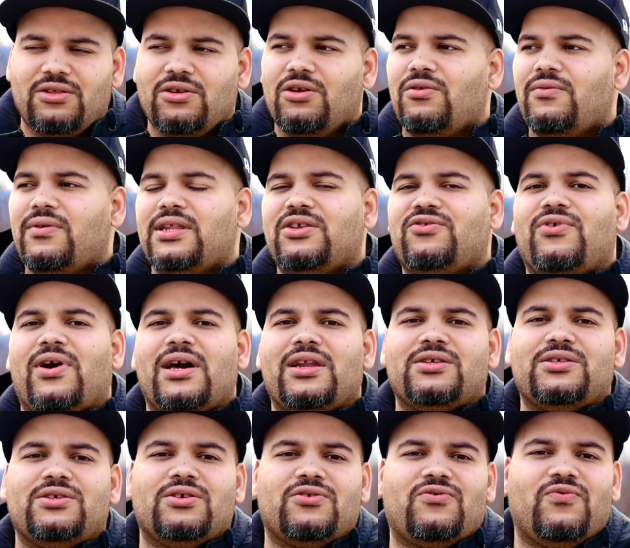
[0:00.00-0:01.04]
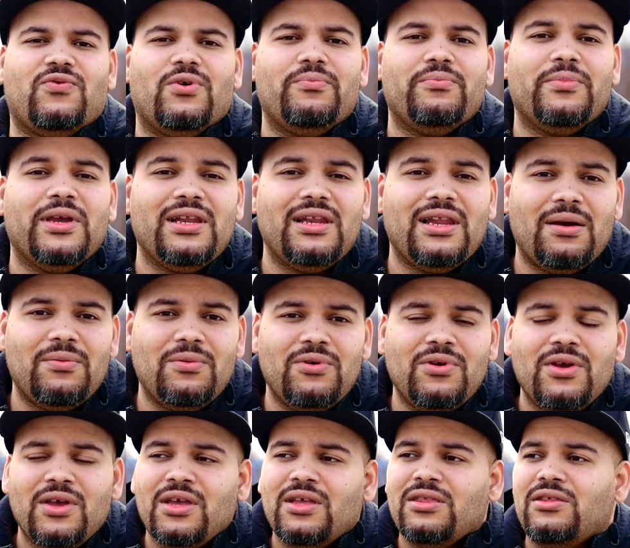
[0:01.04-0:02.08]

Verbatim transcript: they already try to search for mid level,